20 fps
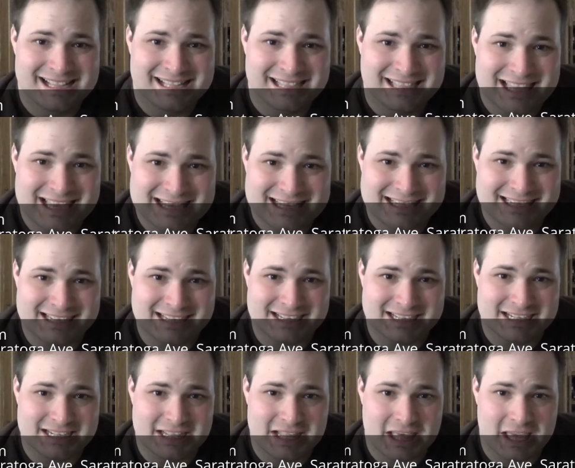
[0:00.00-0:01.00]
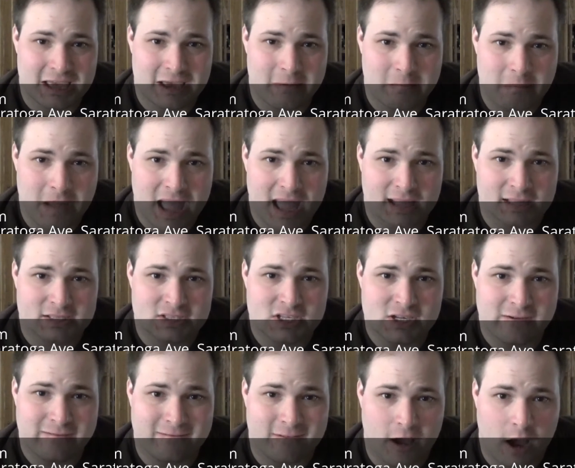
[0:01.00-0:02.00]
listen to the commands
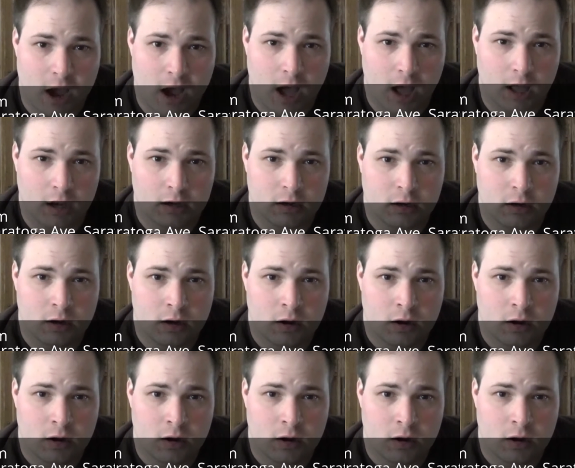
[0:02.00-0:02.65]
of God.